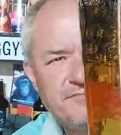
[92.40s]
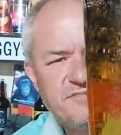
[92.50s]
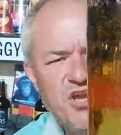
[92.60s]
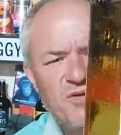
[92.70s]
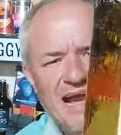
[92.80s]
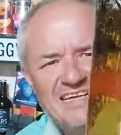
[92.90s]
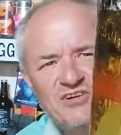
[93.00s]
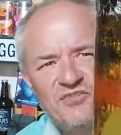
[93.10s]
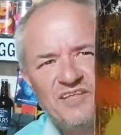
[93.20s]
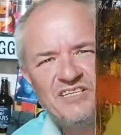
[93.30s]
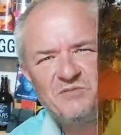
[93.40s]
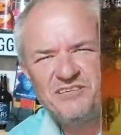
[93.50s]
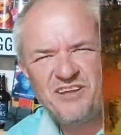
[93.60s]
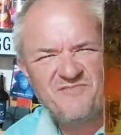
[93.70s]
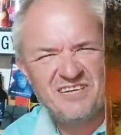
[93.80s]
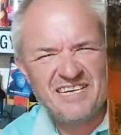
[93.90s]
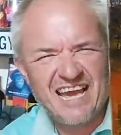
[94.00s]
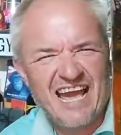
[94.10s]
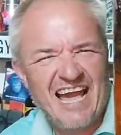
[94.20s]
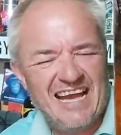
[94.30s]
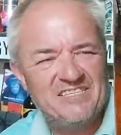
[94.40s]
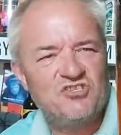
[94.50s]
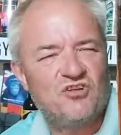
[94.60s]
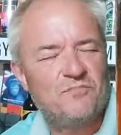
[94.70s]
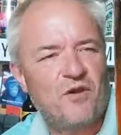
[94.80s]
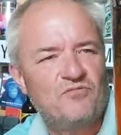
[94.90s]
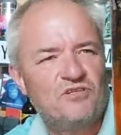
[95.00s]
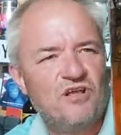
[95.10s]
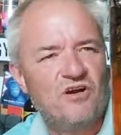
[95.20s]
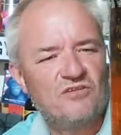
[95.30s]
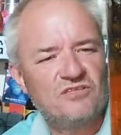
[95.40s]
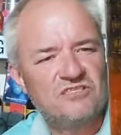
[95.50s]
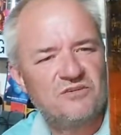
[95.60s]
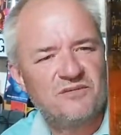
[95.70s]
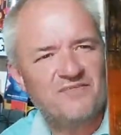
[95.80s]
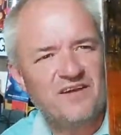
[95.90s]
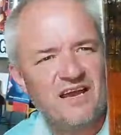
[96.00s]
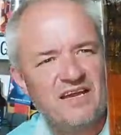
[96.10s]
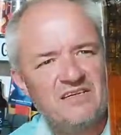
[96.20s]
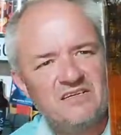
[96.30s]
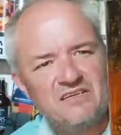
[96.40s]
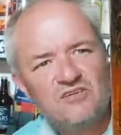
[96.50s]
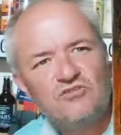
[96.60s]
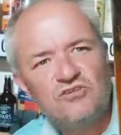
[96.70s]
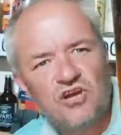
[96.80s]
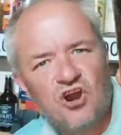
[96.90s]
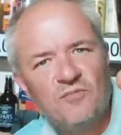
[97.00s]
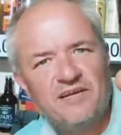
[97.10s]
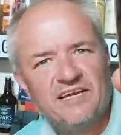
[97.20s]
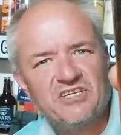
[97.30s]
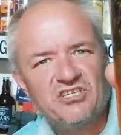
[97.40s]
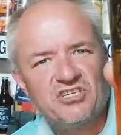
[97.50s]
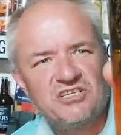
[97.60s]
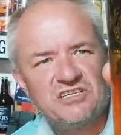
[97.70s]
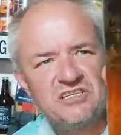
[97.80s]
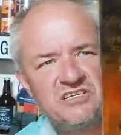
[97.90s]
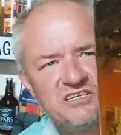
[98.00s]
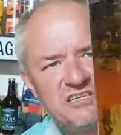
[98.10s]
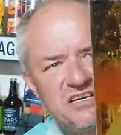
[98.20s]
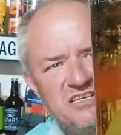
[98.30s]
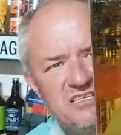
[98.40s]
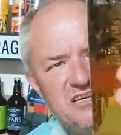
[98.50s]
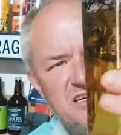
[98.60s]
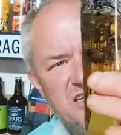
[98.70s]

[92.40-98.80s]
no head on this. We don't really get heads on most lagers, to be fair. Good carbonation. It's a